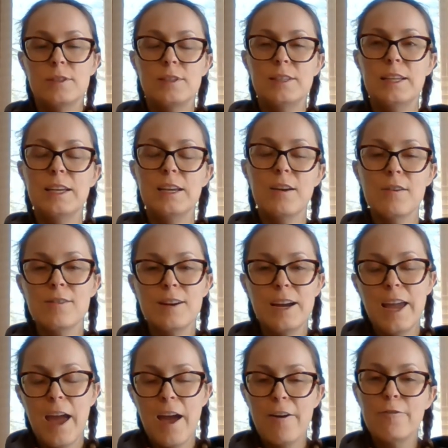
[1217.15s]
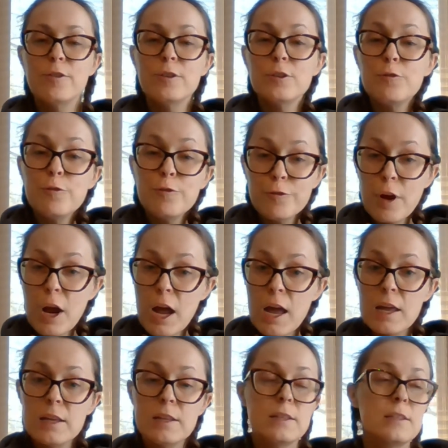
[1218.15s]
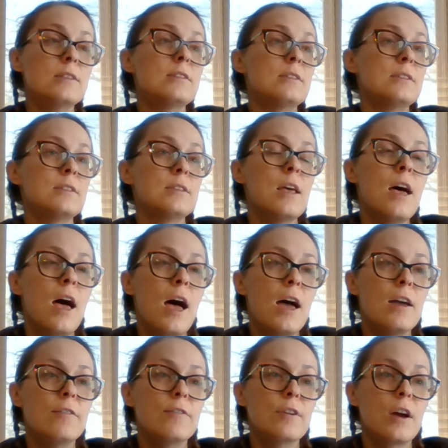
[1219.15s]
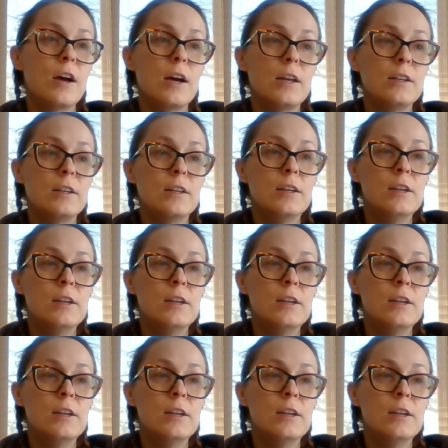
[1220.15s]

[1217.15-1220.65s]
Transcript: Like, oh, I have good friends, I've got